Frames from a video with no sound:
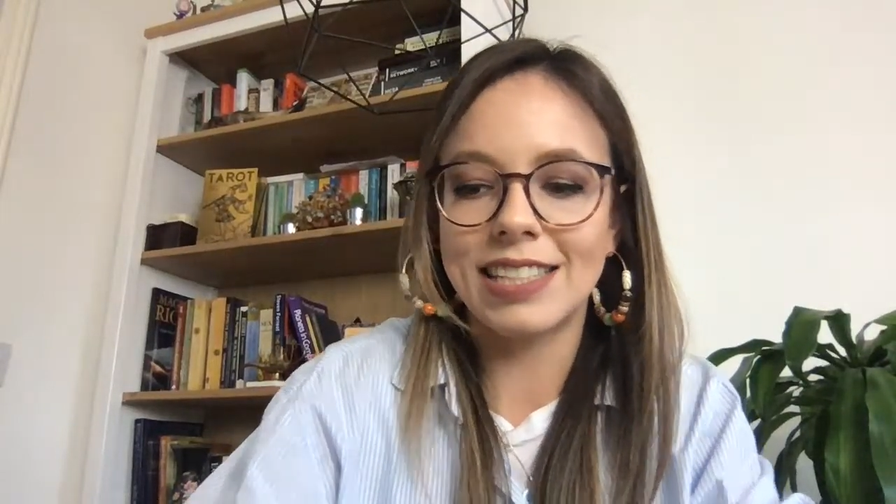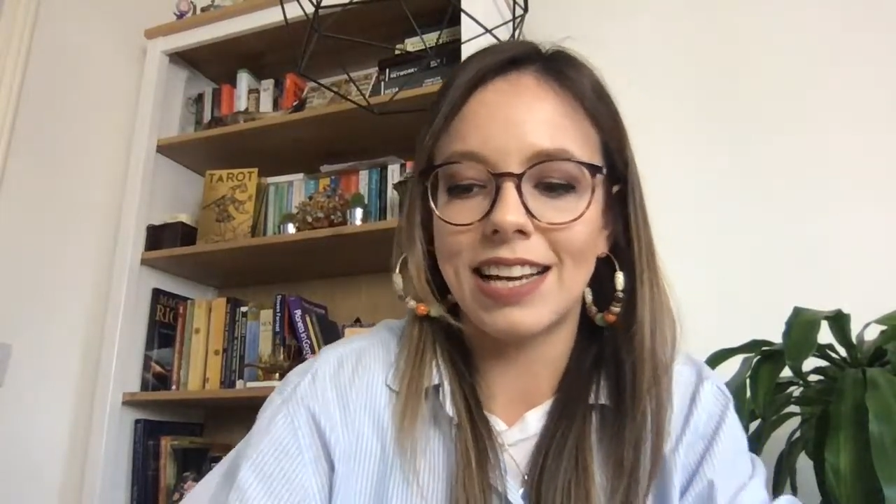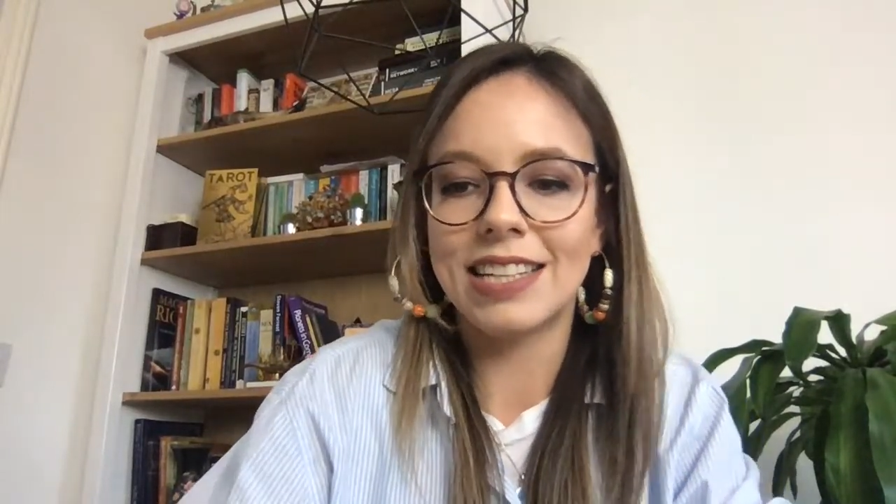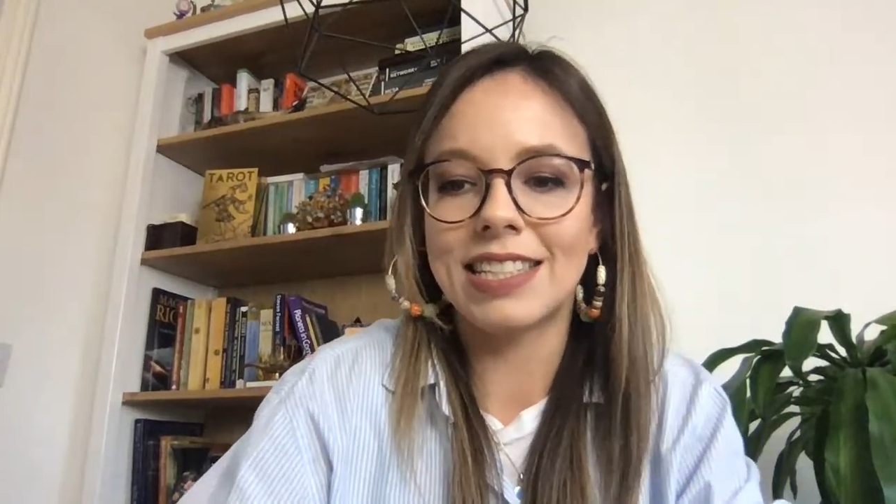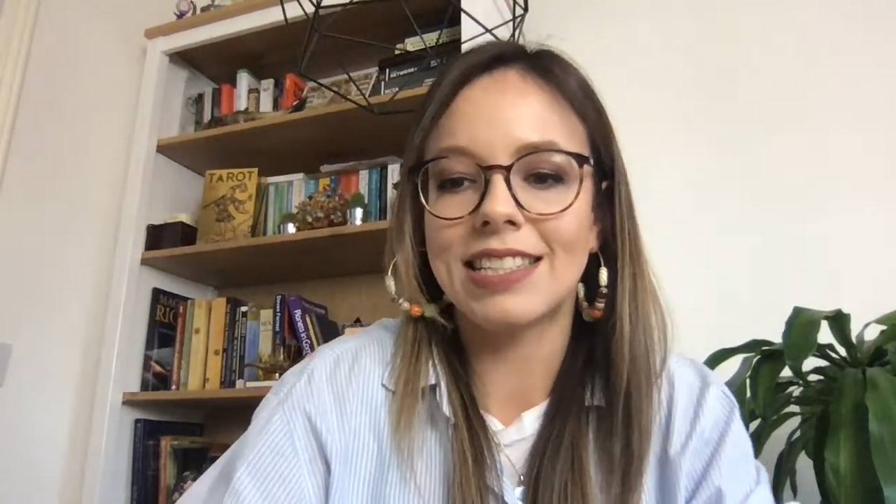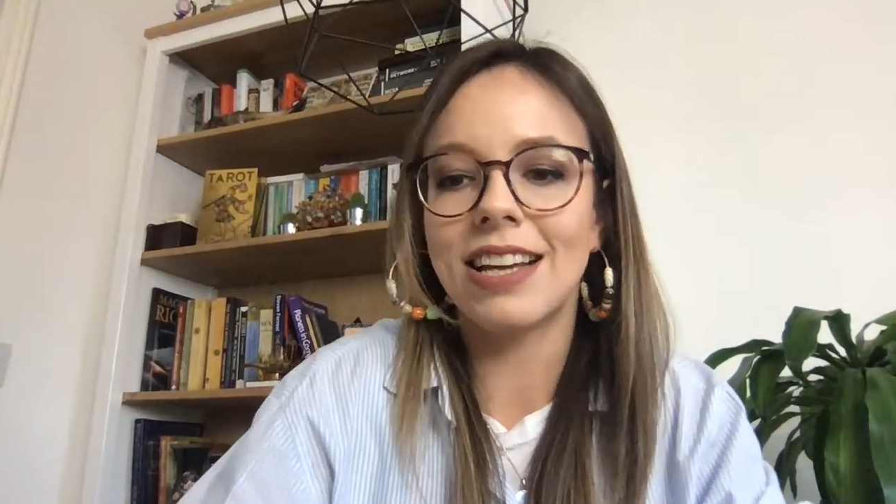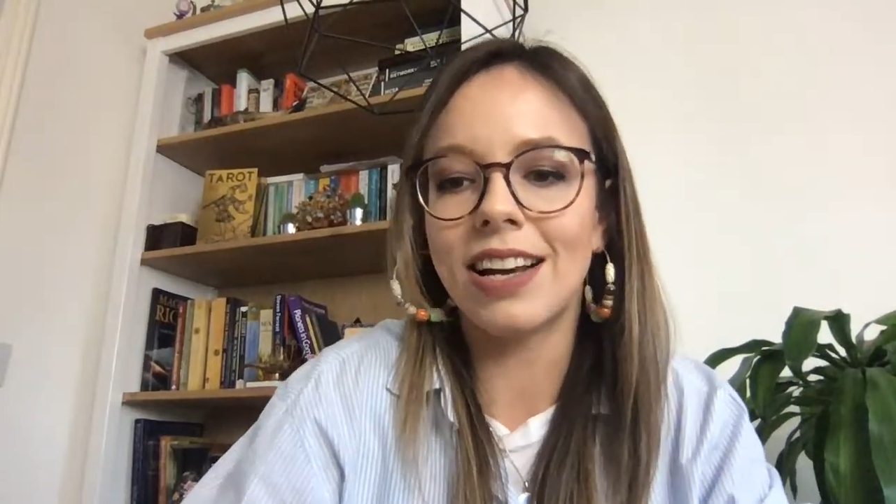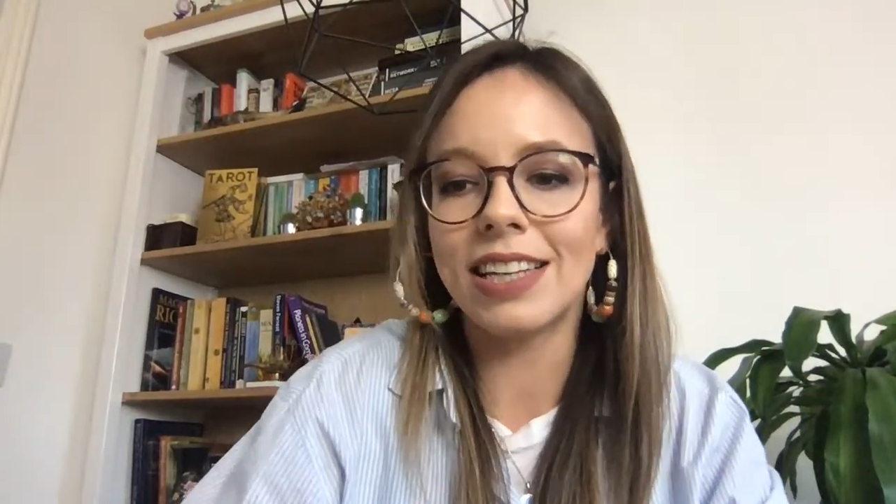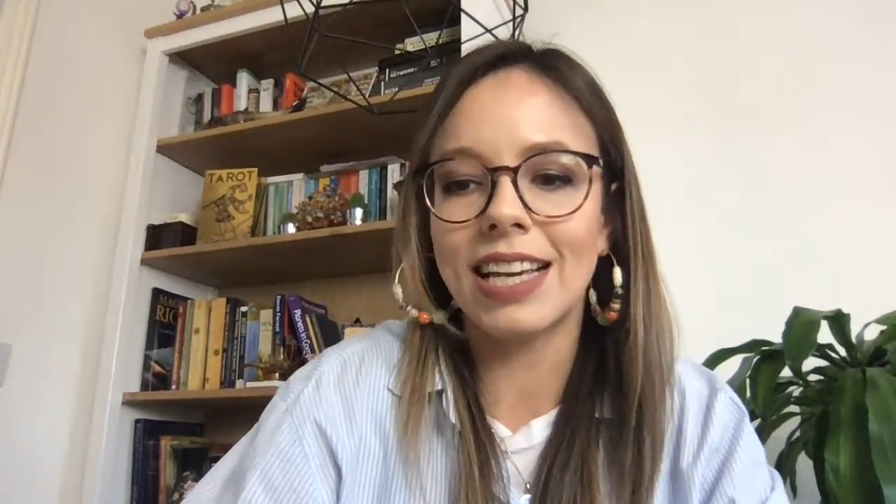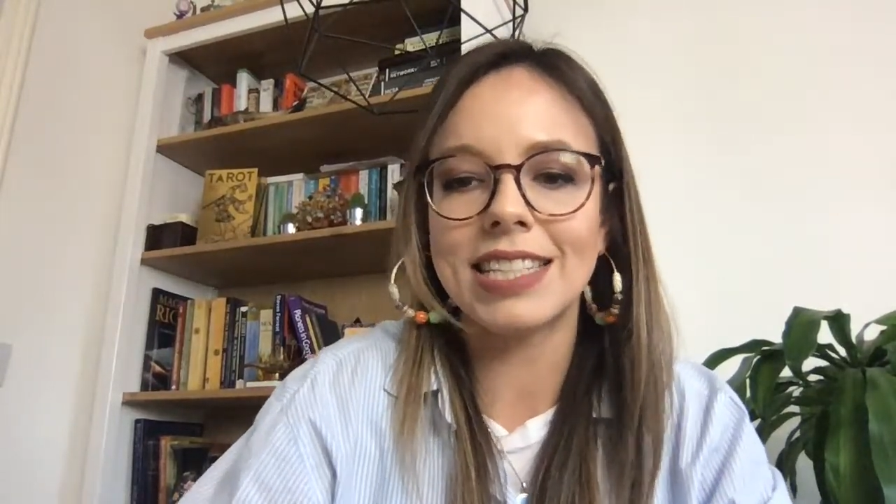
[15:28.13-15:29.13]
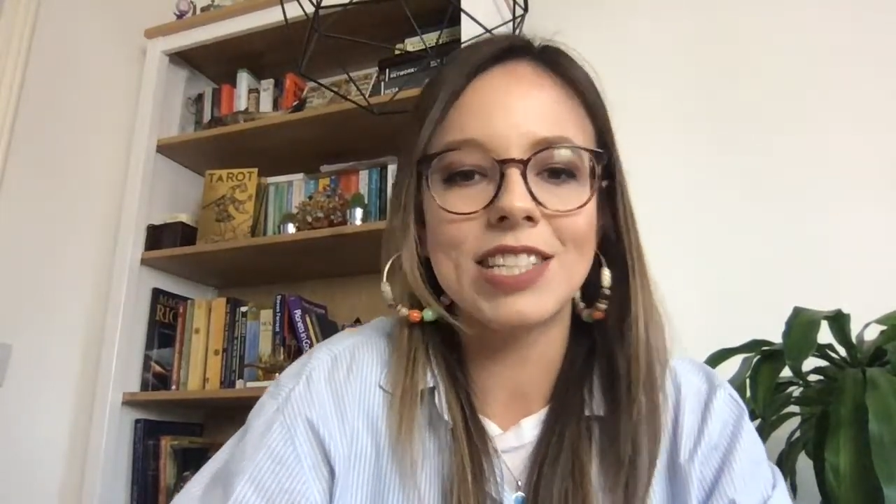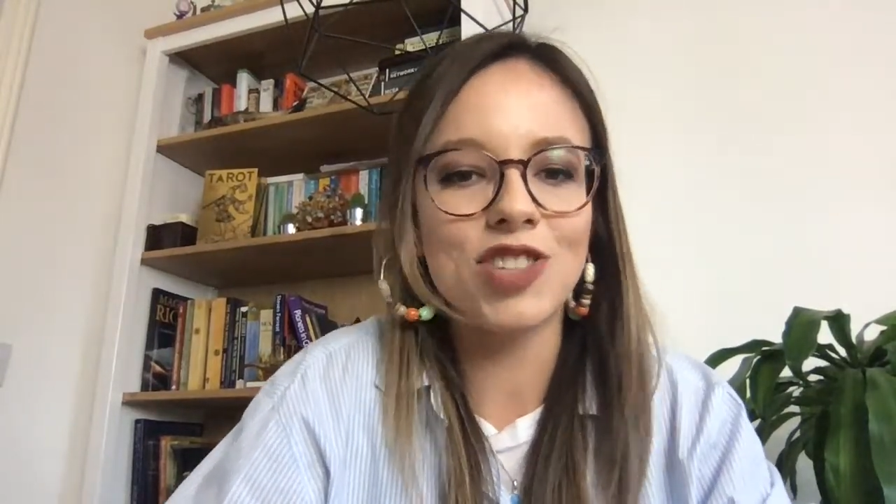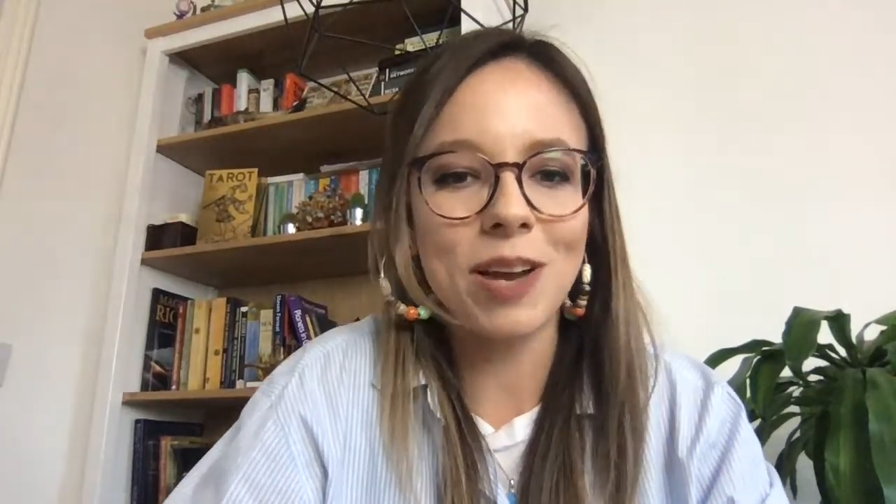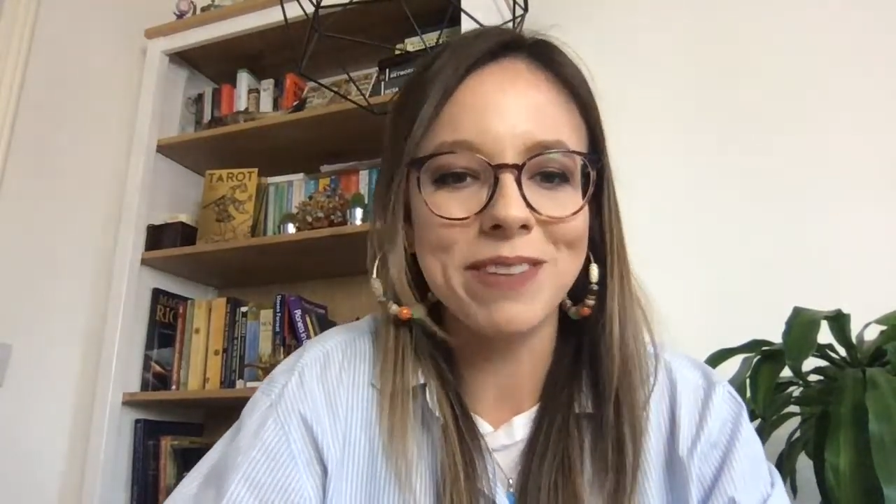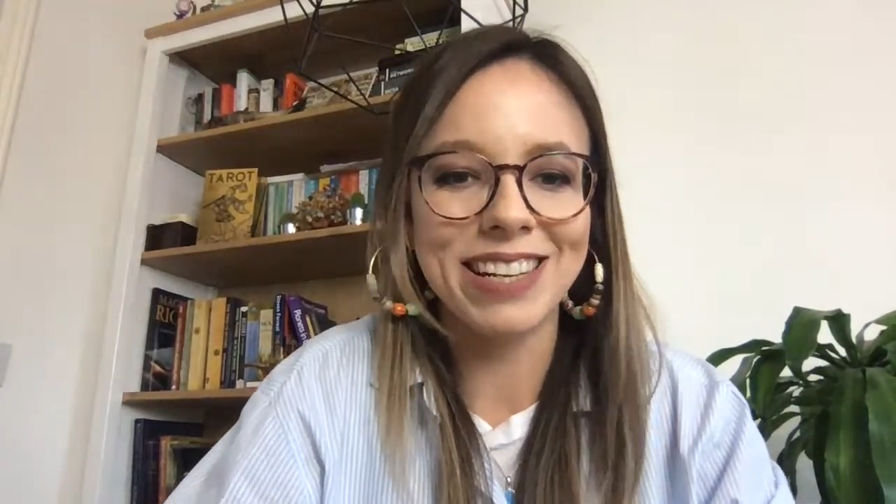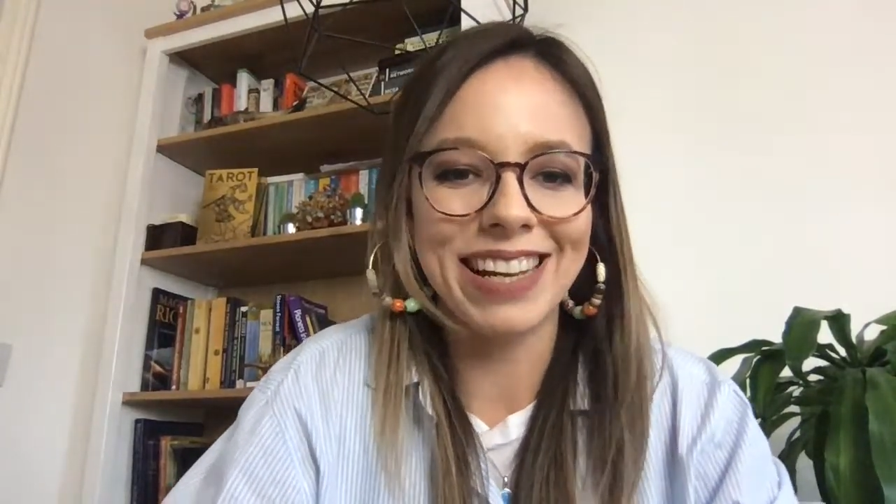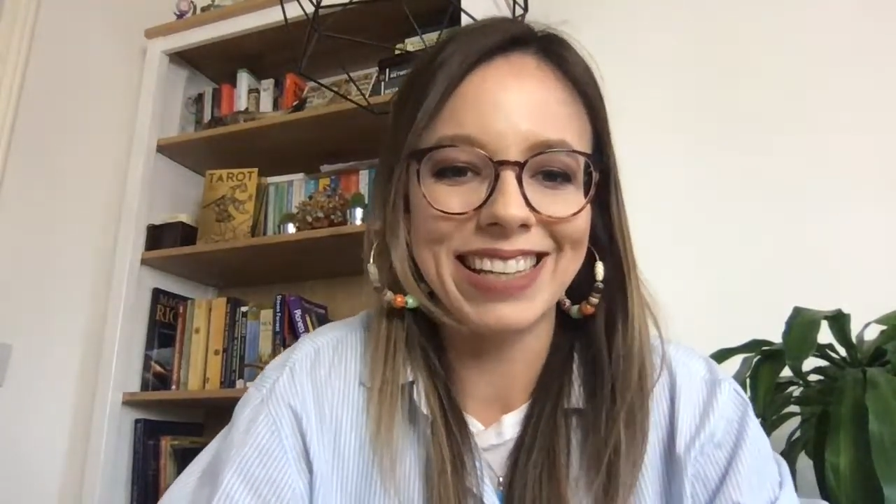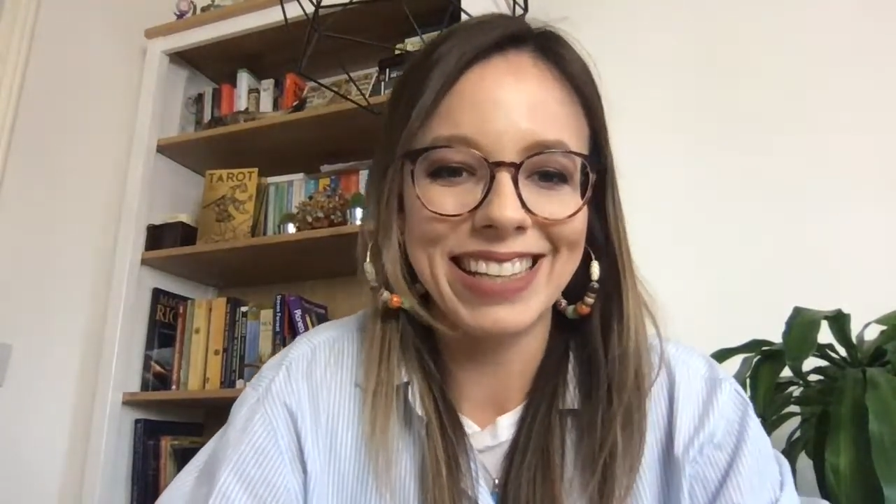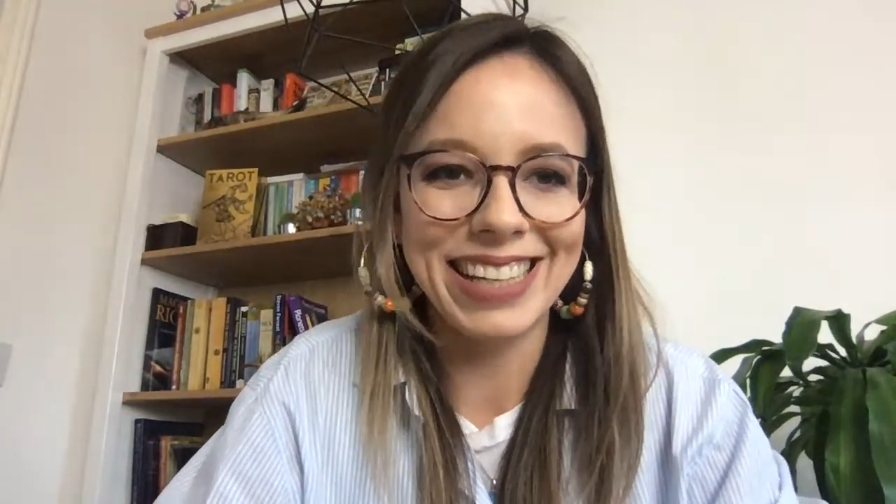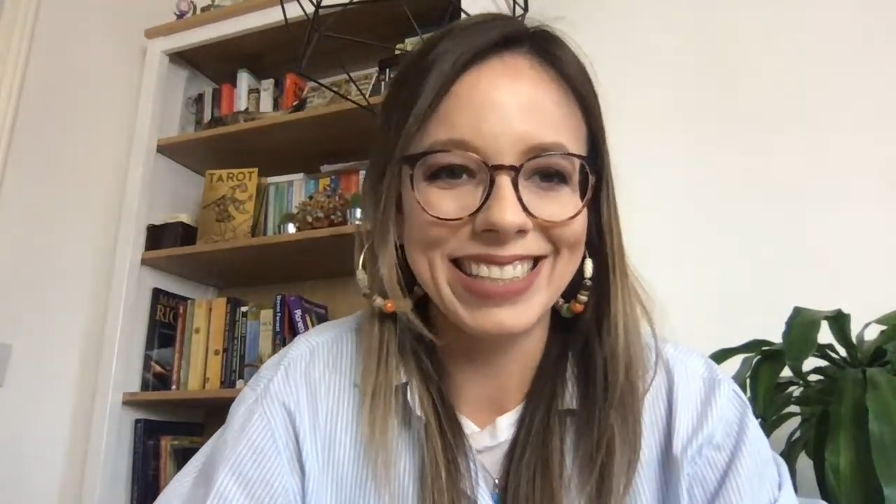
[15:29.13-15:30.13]
I did not get to Gemini
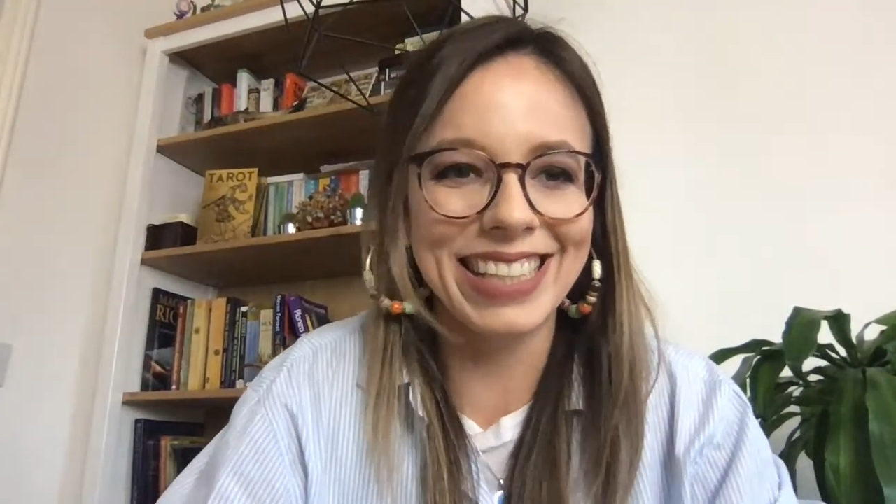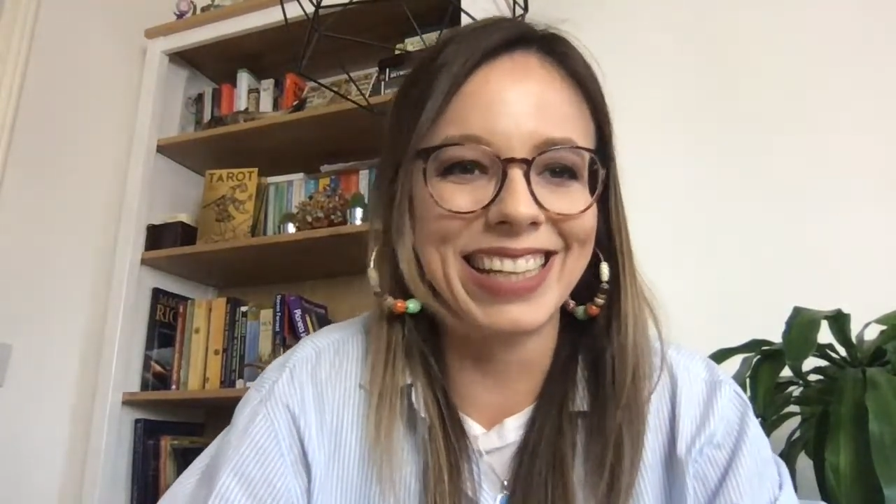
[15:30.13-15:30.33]
yet.